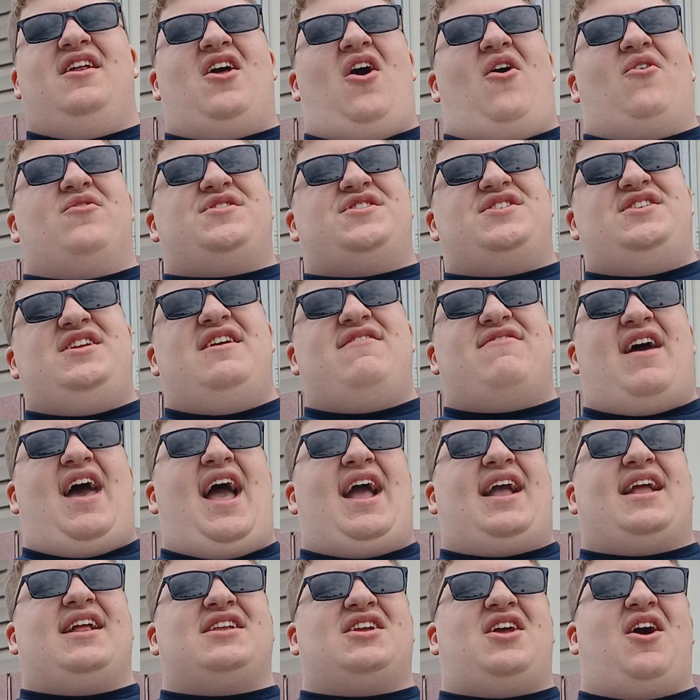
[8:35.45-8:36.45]
Steve
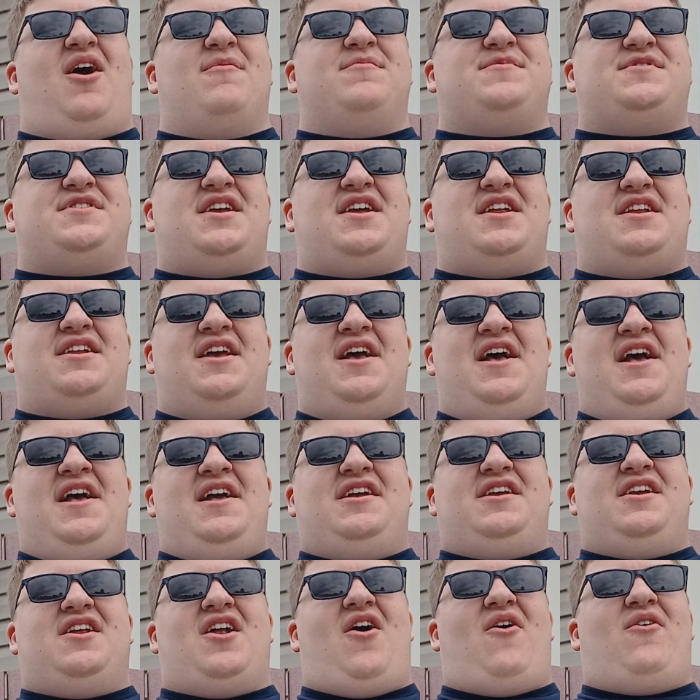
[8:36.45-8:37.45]
Hackett comes in,
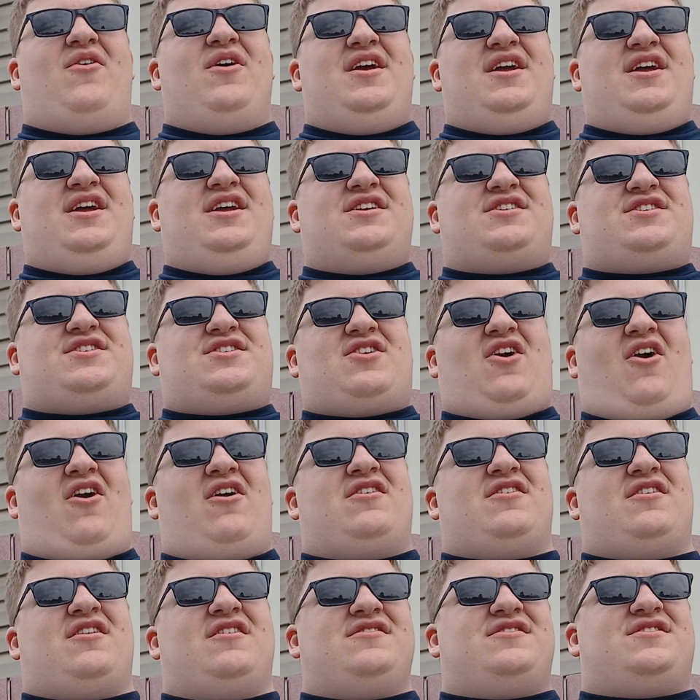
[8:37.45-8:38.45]
he
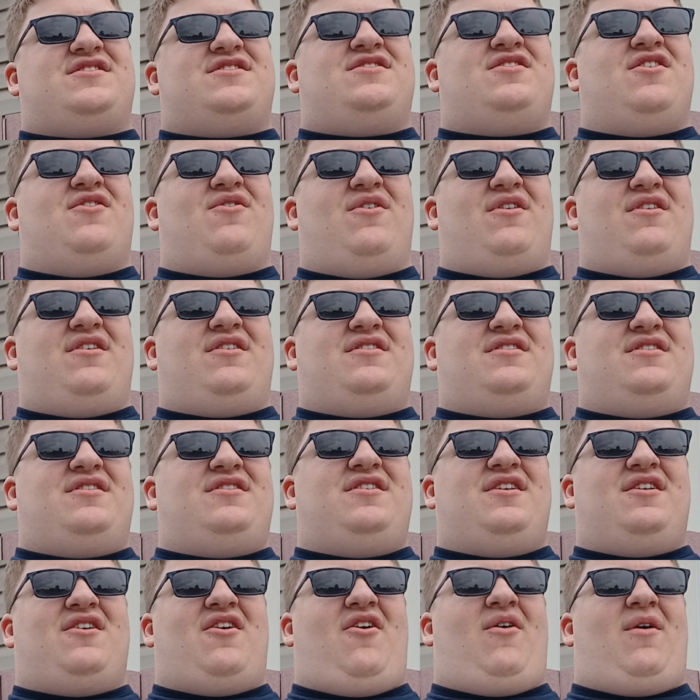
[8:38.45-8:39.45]
starts doing,
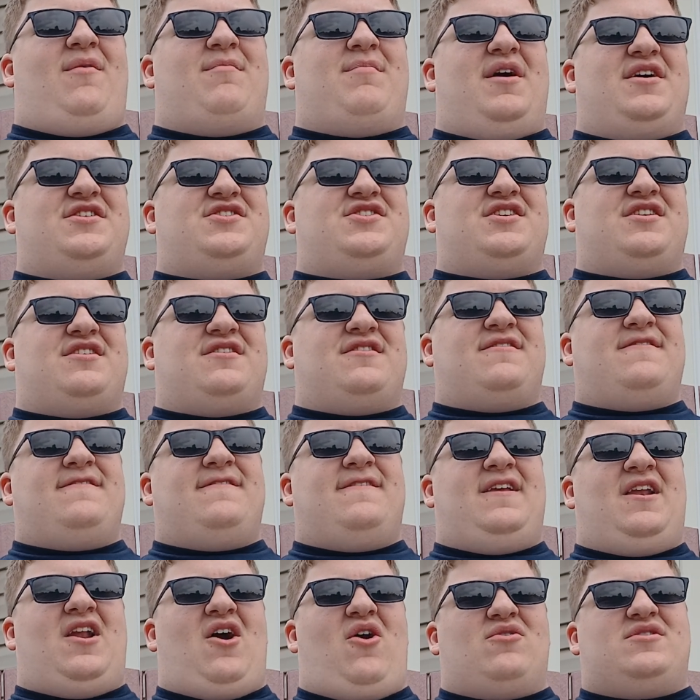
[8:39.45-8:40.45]
a bunch of,
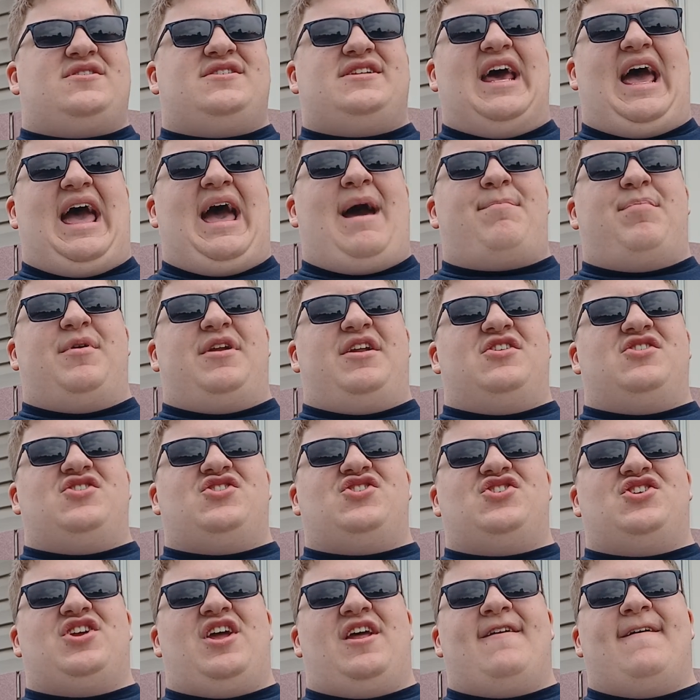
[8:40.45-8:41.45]
tapping and
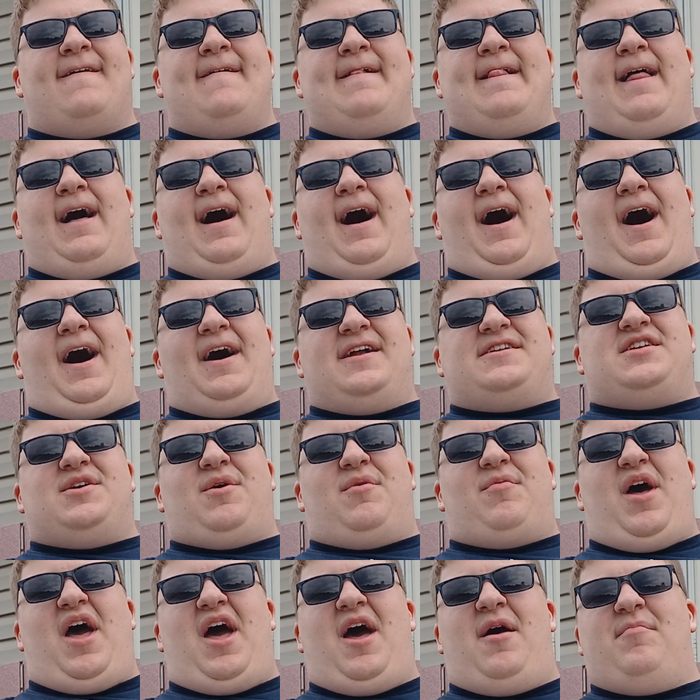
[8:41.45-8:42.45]
shit
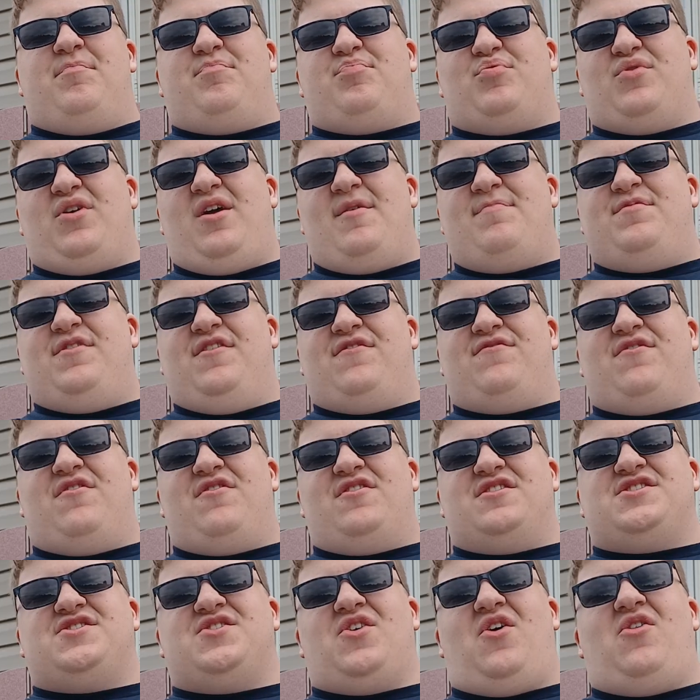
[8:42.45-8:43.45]
to prep you for
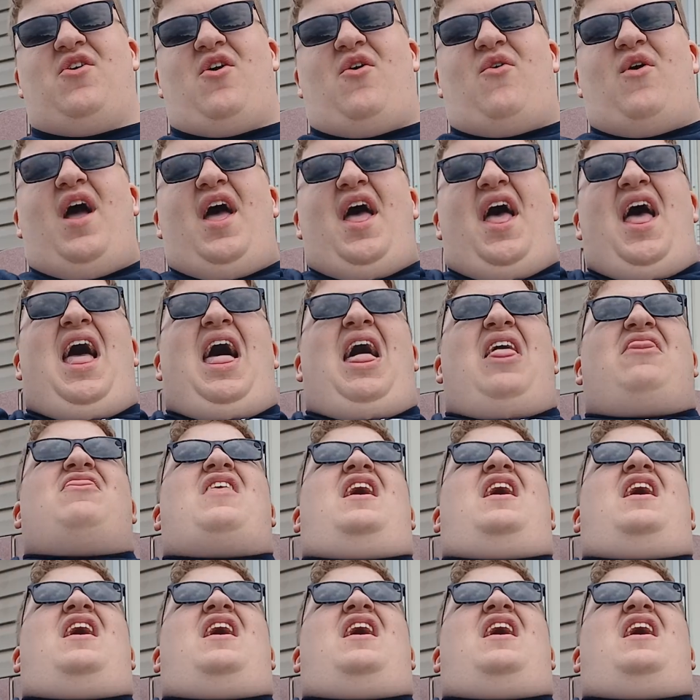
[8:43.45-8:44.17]
the solo, and